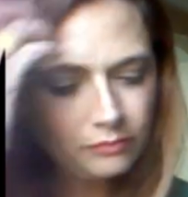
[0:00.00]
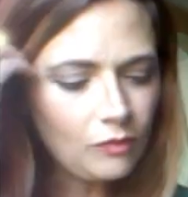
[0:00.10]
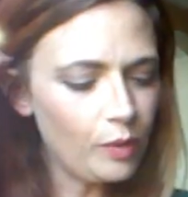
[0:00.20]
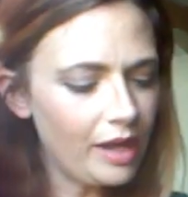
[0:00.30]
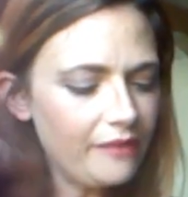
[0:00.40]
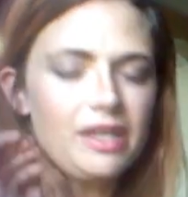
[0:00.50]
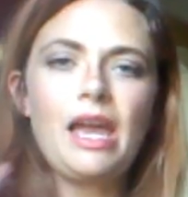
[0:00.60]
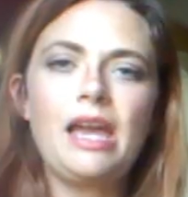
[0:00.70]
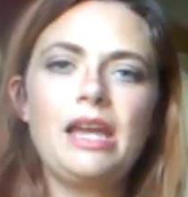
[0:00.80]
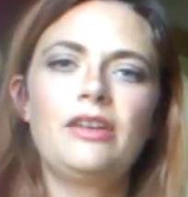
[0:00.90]
We have the
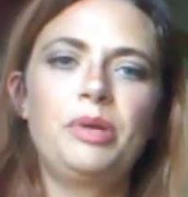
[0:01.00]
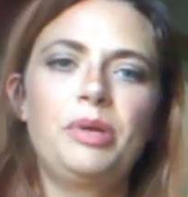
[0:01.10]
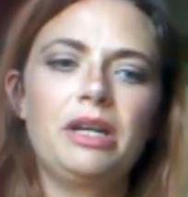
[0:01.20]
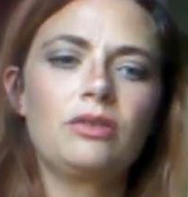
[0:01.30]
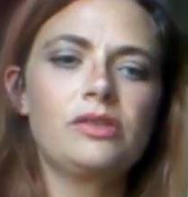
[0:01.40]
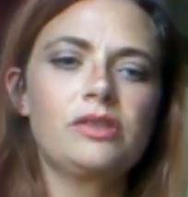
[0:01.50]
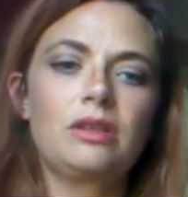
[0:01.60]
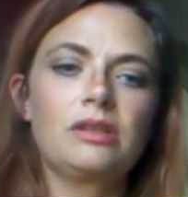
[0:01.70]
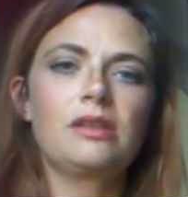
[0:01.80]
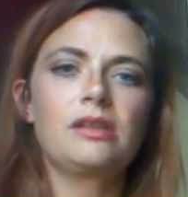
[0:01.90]
Eight of Pentacles, so
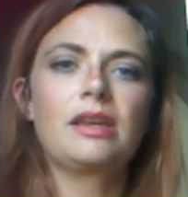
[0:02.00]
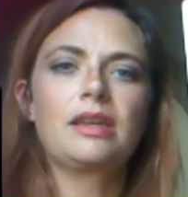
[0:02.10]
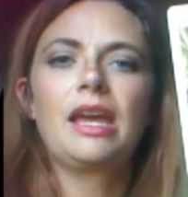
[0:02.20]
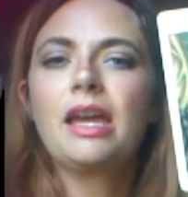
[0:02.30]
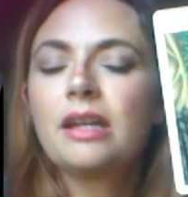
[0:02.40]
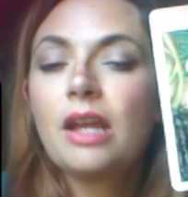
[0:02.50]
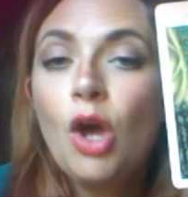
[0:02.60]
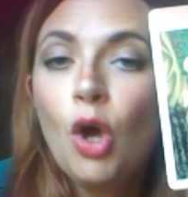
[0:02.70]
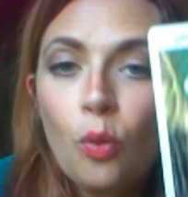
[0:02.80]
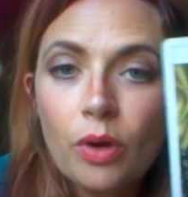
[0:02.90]
this is, again,
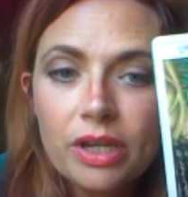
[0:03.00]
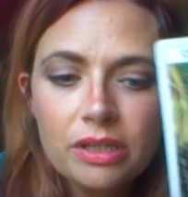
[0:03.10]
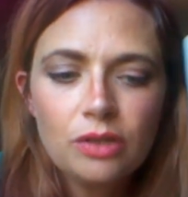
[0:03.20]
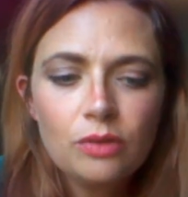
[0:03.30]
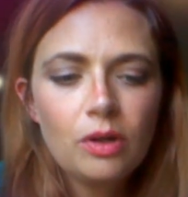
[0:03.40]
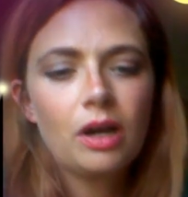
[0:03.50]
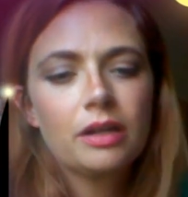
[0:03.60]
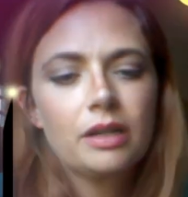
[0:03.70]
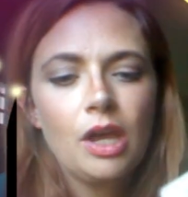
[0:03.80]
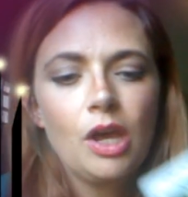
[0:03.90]
working too
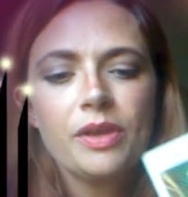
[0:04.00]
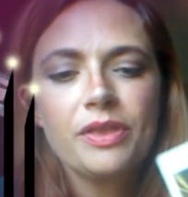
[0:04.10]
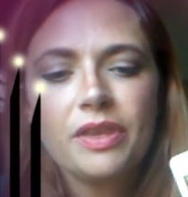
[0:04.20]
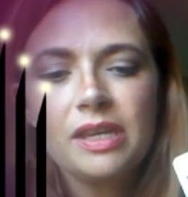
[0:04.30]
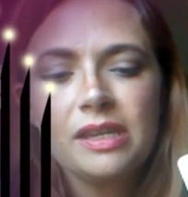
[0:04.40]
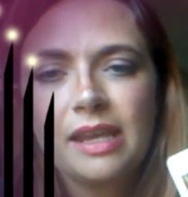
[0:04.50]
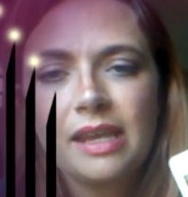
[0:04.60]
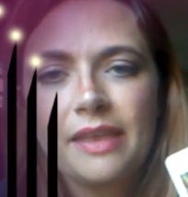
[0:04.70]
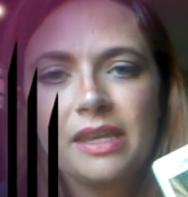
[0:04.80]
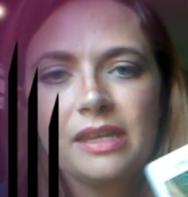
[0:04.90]
hard. With this
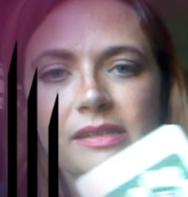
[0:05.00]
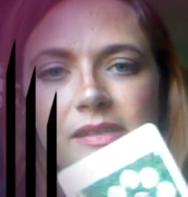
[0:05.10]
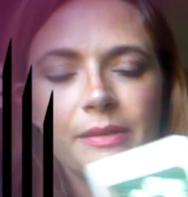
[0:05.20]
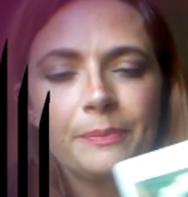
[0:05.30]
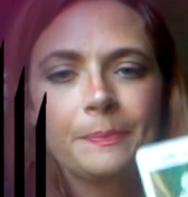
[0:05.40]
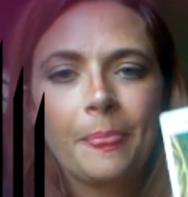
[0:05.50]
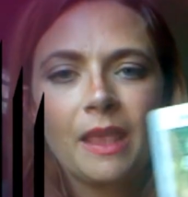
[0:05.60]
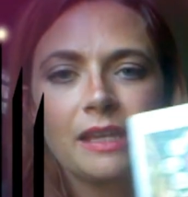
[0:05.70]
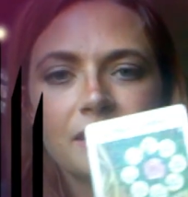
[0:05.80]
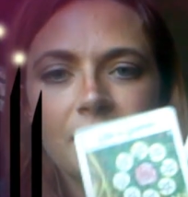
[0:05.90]
and this,
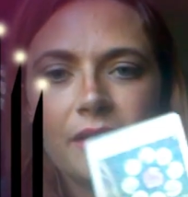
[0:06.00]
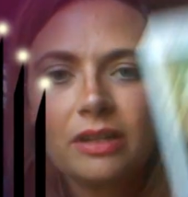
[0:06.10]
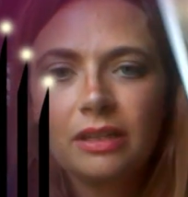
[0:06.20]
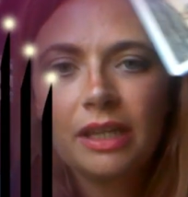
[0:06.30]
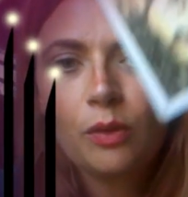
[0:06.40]
it's definitely